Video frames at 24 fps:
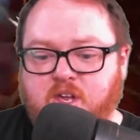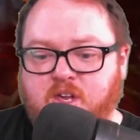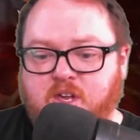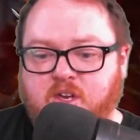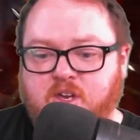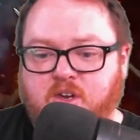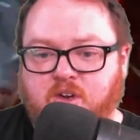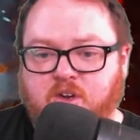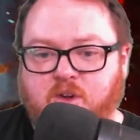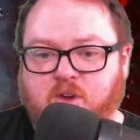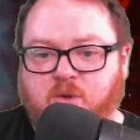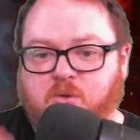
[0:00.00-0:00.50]

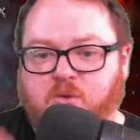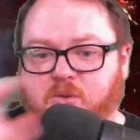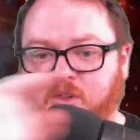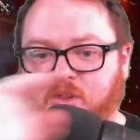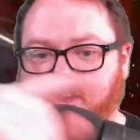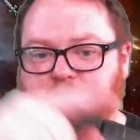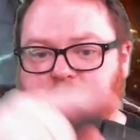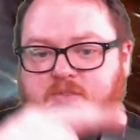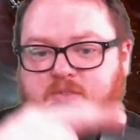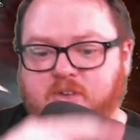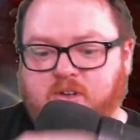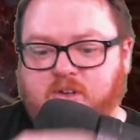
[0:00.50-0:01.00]
go glyph
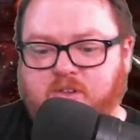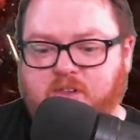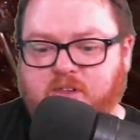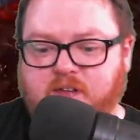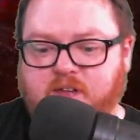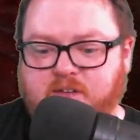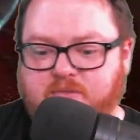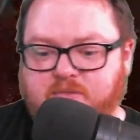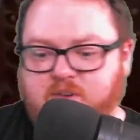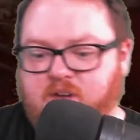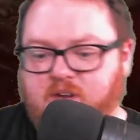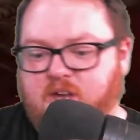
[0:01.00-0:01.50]
to glyph
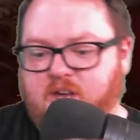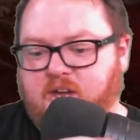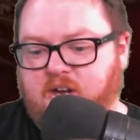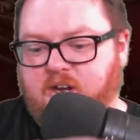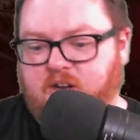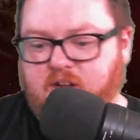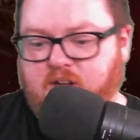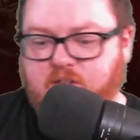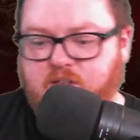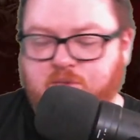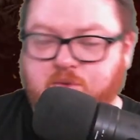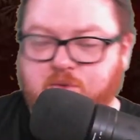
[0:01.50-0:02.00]
and kind of get
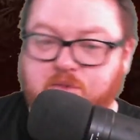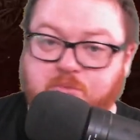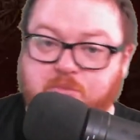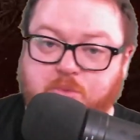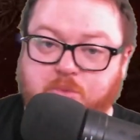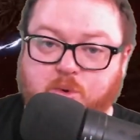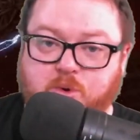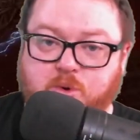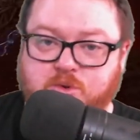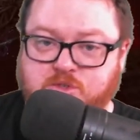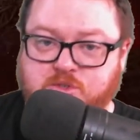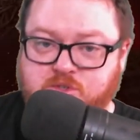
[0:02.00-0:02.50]
through the
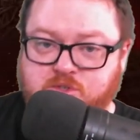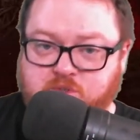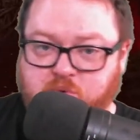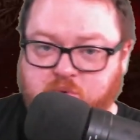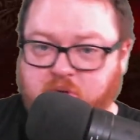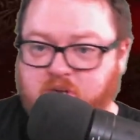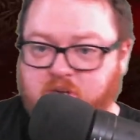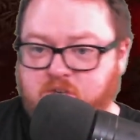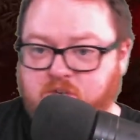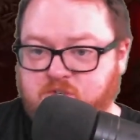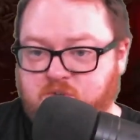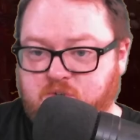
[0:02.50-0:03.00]
boards as quick
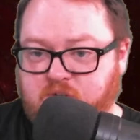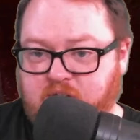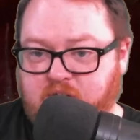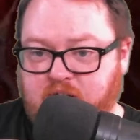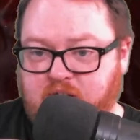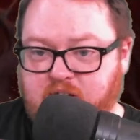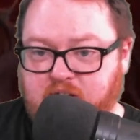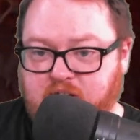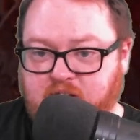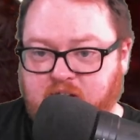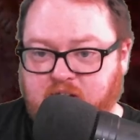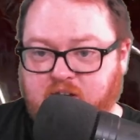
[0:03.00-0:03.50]
as you can to
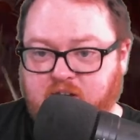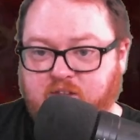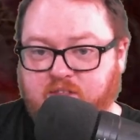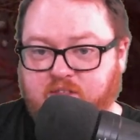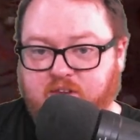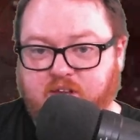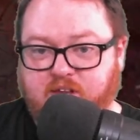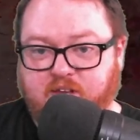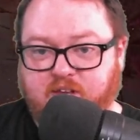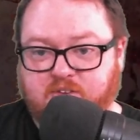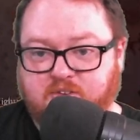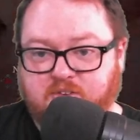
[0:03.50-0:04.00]
get to the
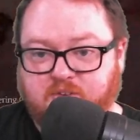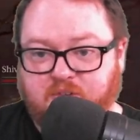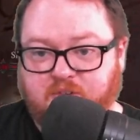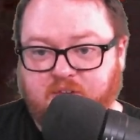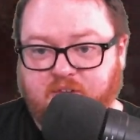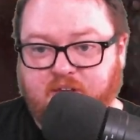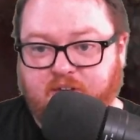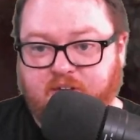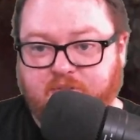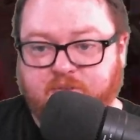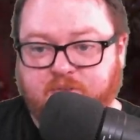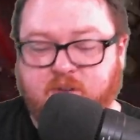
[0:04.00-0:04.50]
next glyph.